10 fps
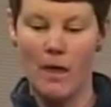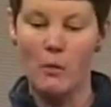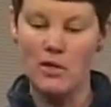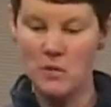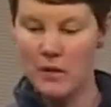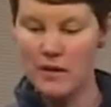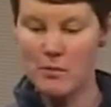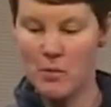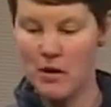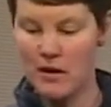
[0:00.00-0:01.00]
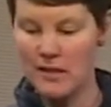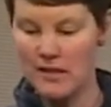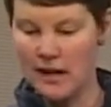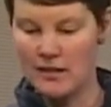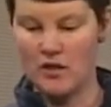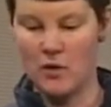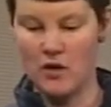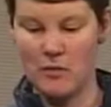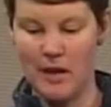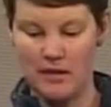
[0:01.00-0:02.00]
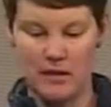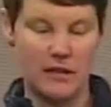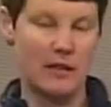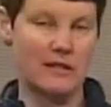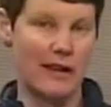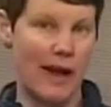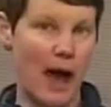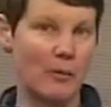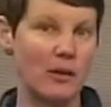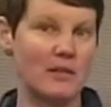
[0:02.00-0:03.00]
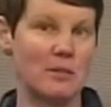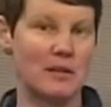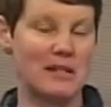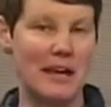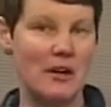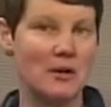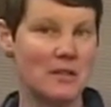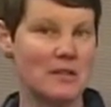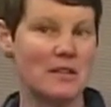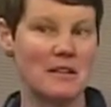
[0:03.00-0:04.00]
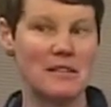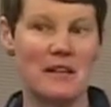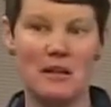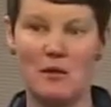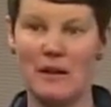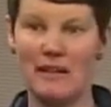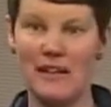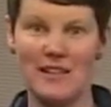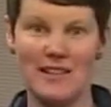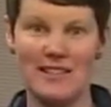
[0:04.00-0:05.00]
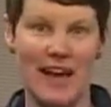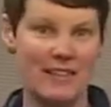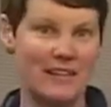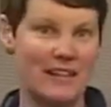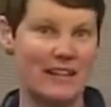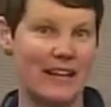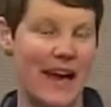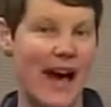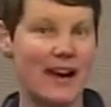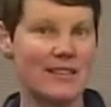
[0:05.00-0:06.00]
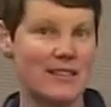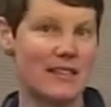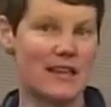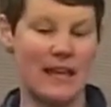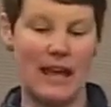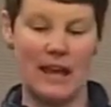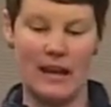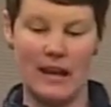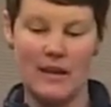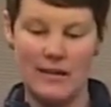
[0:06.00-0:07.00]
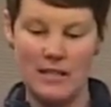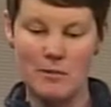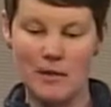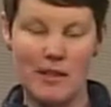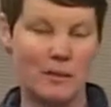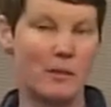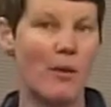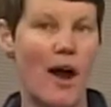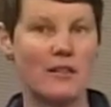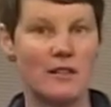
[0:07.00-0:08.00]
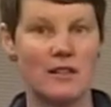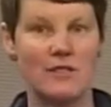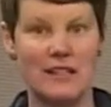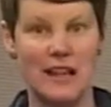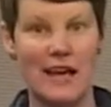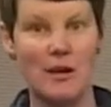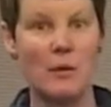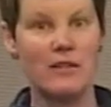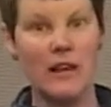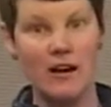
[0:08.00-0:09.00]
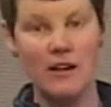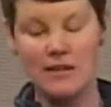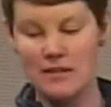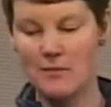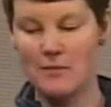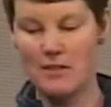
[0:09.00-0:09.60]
What's really important is not to store them next to things like apples and potatoes, because they can release this ethylene gas that can speed up the process of decay with carrots.